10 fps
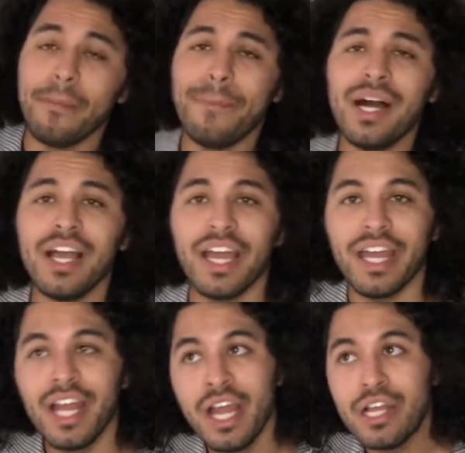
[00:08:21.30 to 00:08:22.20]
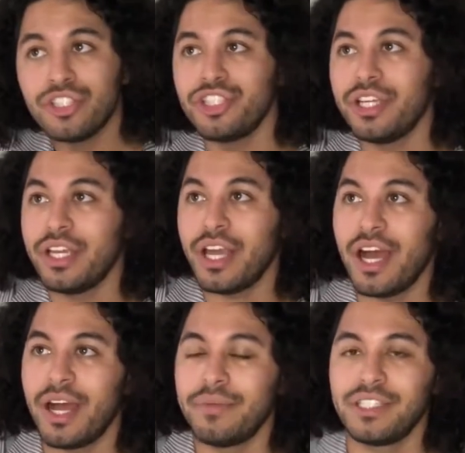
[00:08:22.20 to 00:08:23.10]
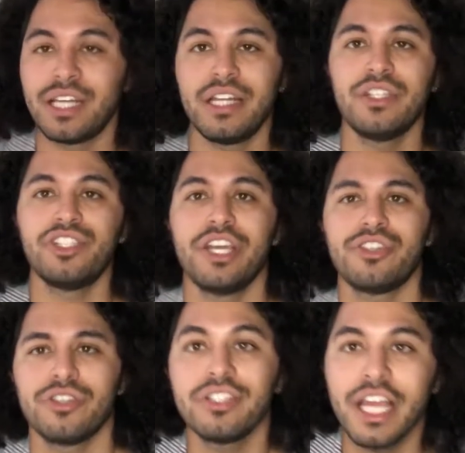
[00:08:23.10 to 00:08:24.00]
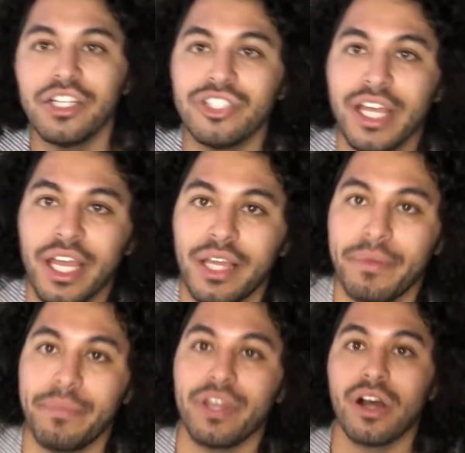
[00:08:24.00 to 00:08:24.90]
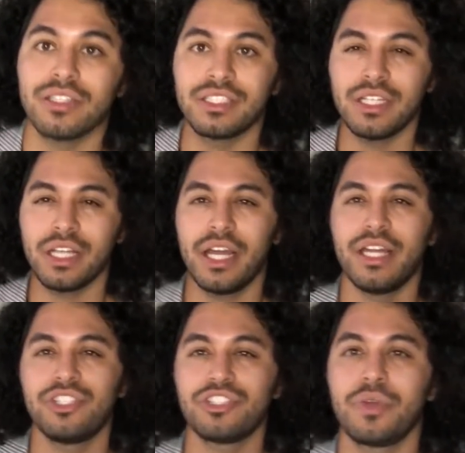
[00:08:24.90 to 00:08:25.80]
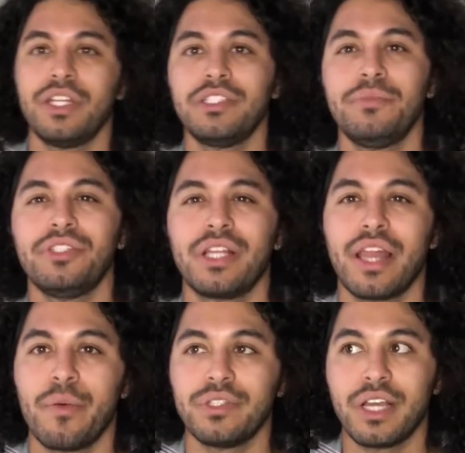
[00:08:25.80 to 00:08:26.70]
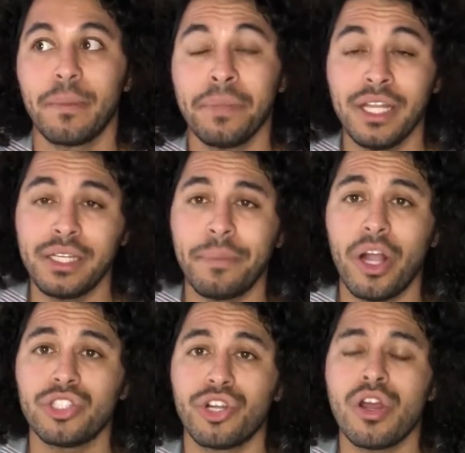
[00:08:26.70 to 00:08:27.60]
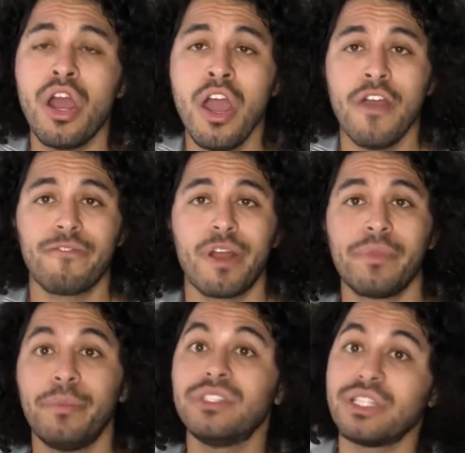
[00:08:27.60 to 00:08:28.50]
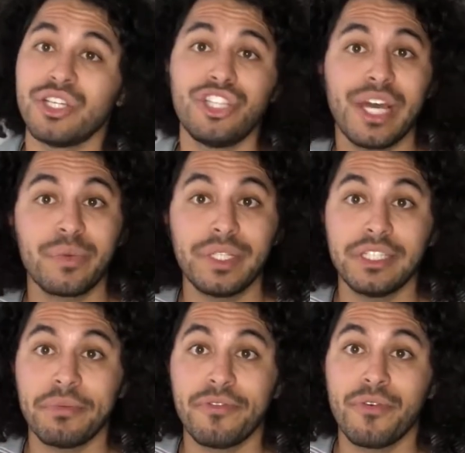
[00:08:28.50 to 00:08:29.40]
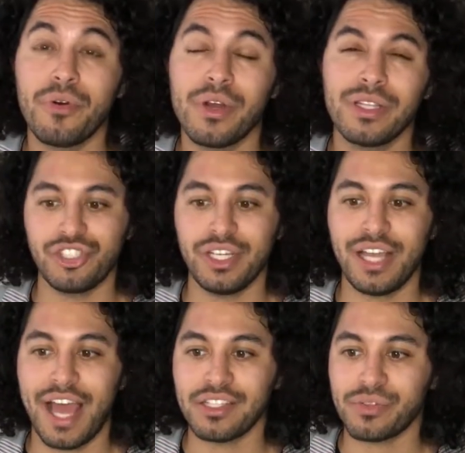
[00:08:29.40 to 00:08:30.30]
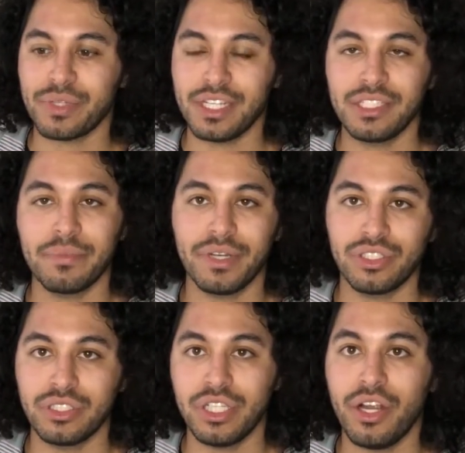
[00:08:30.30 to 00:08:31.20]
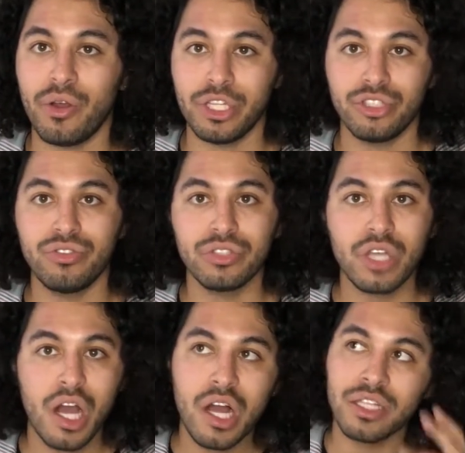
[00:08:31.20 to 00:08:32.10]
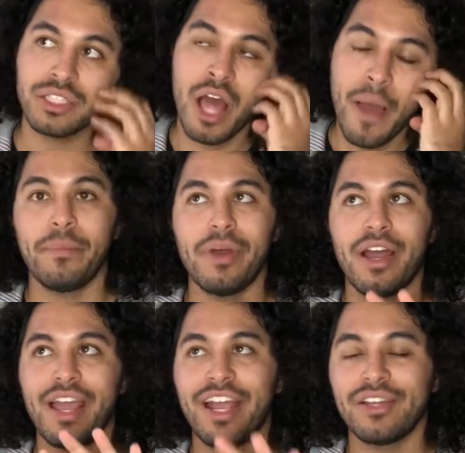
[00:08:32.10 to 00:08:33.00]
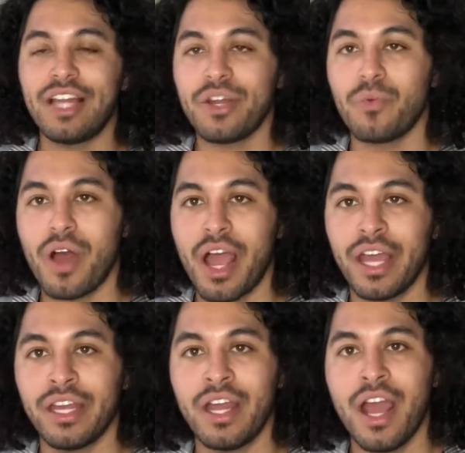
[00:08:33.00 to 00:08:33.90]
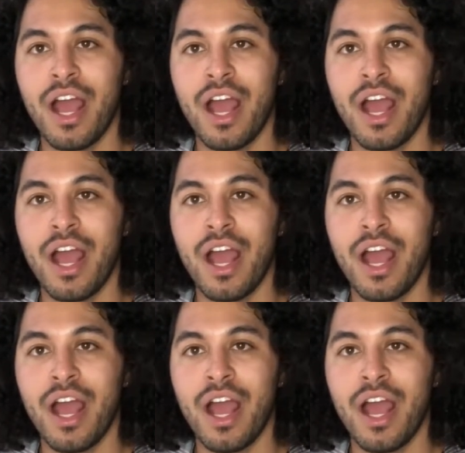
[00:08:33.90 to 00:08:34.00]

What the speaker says: but she decided to change her stage name and be called Zealand and just release music that was a complete departure from the music that she had released before. She hasn't released much this year, only 2 songs, but Airline Wine